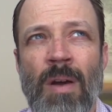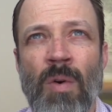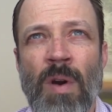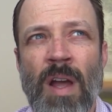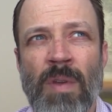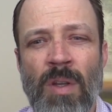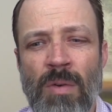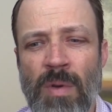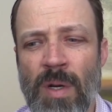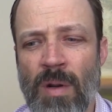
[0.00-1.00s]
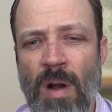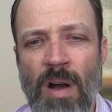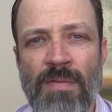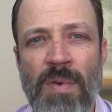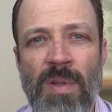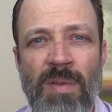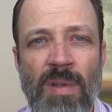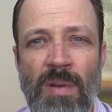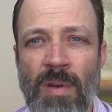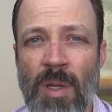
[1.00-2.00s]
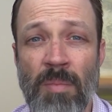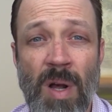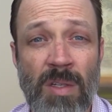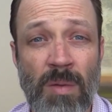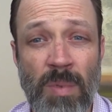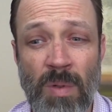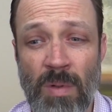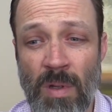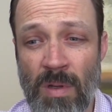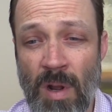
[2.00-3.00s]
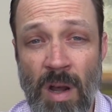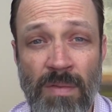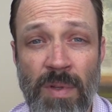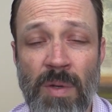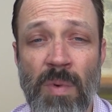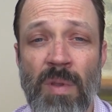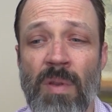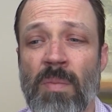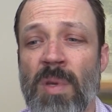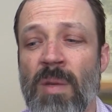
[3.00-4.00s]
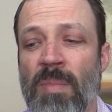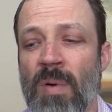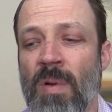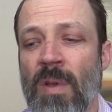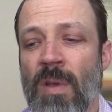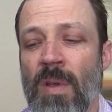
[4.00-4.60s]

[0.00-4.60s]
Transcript: or having greater confidence in possible conflict with other people,